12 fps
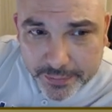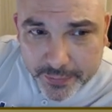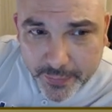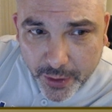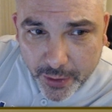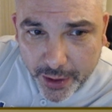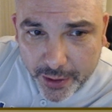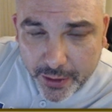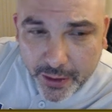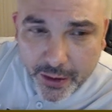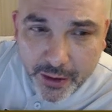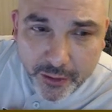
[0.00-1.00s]
Okay?
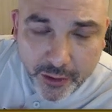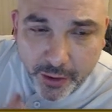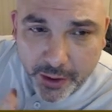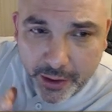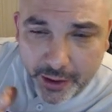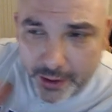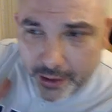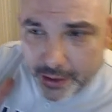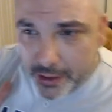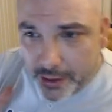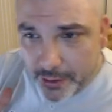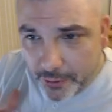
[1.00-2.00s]
So
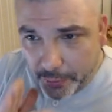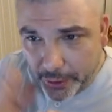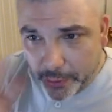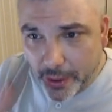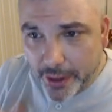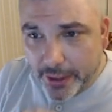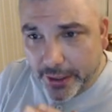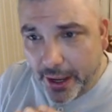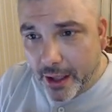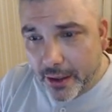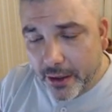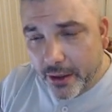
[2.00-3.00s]
in the weird way, yeah,
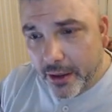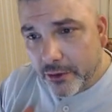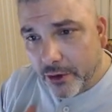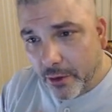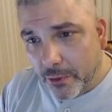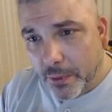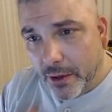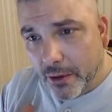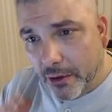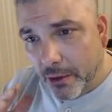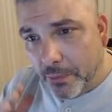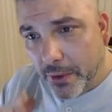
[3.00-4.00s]
Trump's being
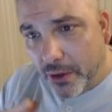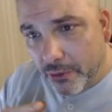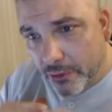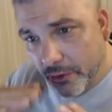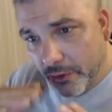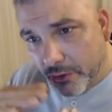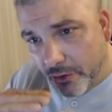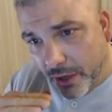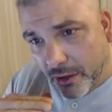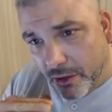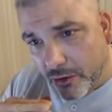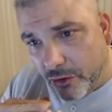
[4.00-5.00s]
good because he's like
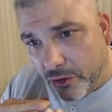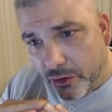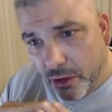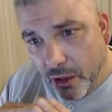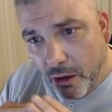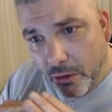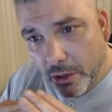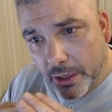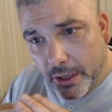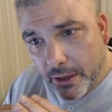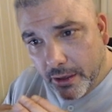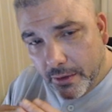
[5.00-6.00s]

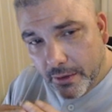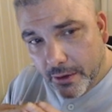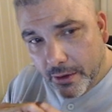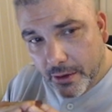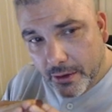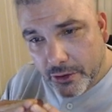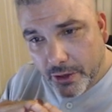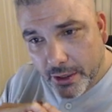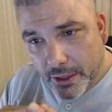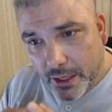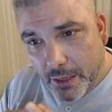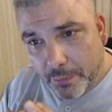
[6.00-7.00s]
slowly trying to
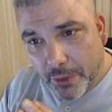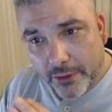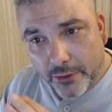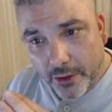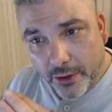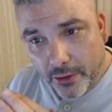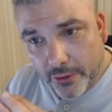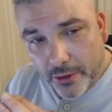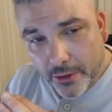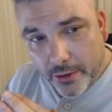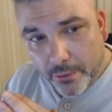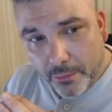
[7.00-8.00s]
keep that tilt
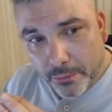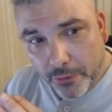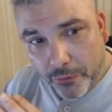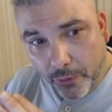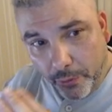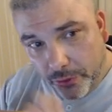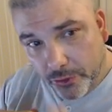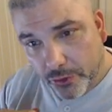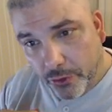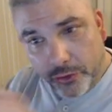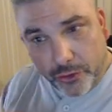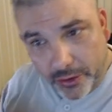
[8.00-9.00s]
before it just
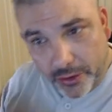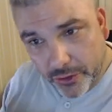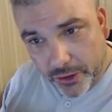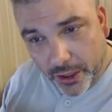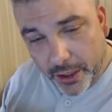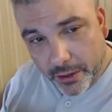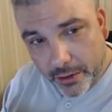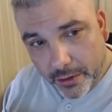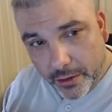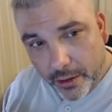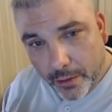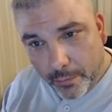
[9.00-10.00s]
goes straight to China.
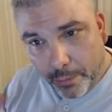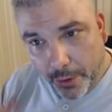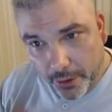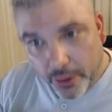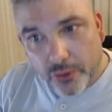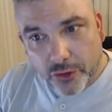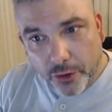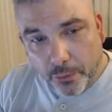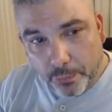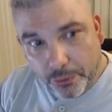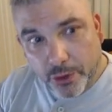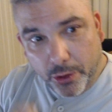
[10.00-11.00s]
But
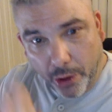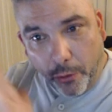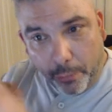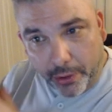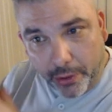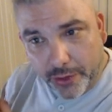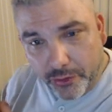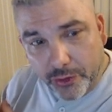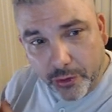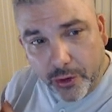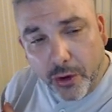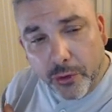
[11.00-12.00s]
the whole plan still
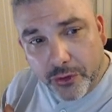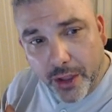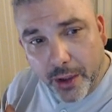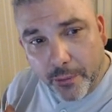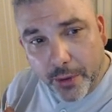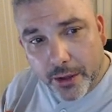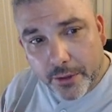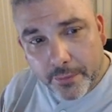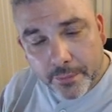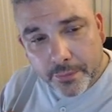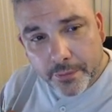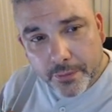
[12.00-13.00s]
goes that way
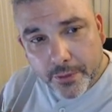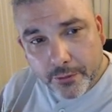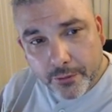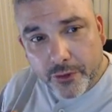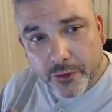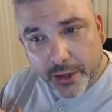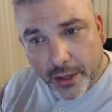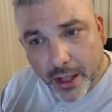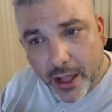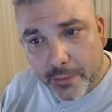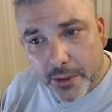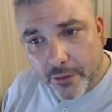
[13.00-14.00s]
as far as the
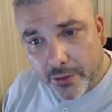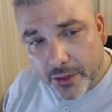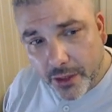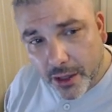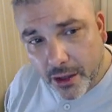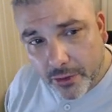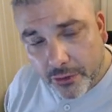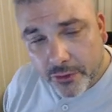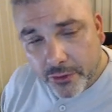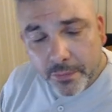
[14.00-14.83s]
economy and everything else.